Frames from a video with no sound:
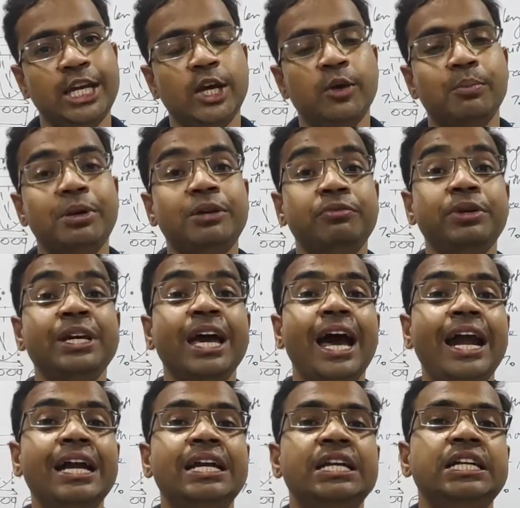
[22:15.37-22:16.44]
but we
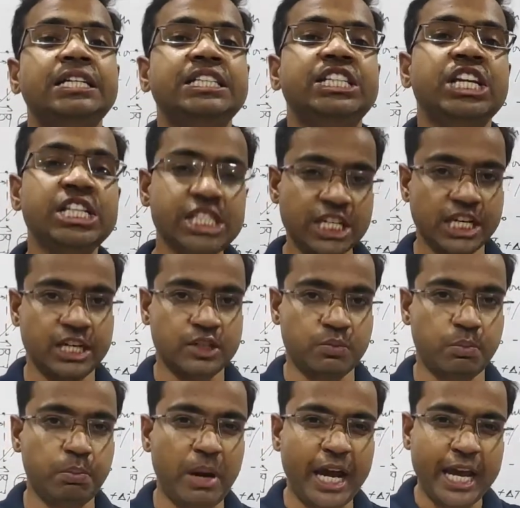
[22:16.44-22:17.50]
are changing it
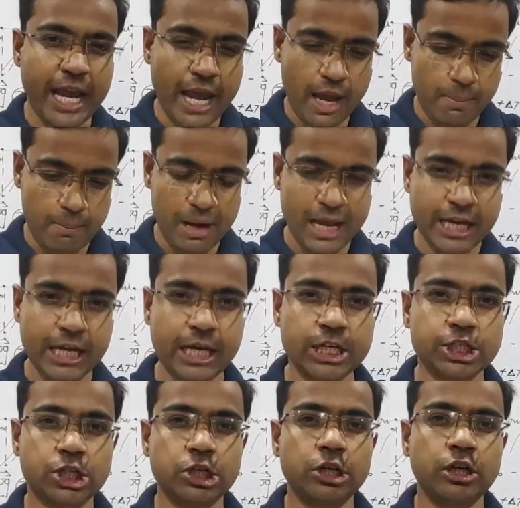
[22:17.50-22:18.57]
by applying
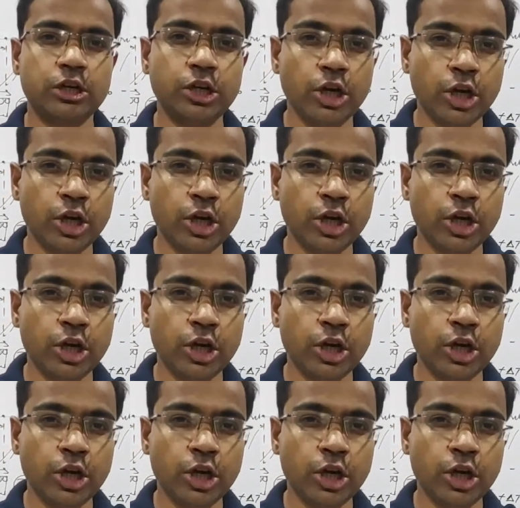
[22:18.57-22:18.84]
external